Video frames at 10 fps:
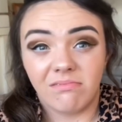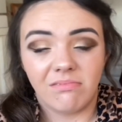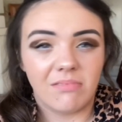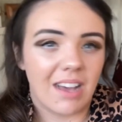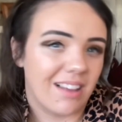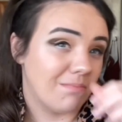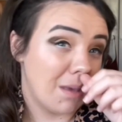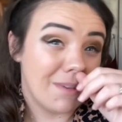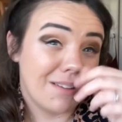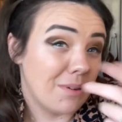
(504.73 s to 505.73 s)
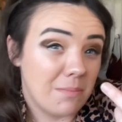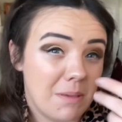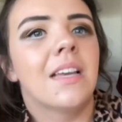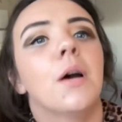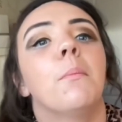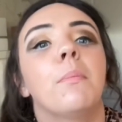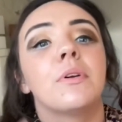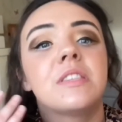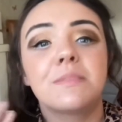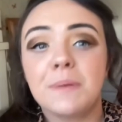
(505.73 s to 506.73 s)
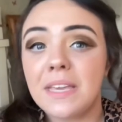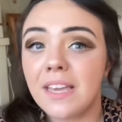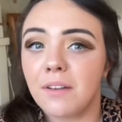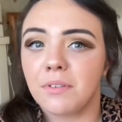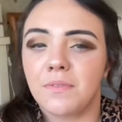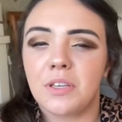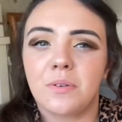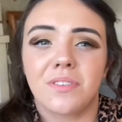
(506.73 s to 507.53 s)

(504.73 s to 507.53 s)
And maybe it will be me. But speaking of reviews,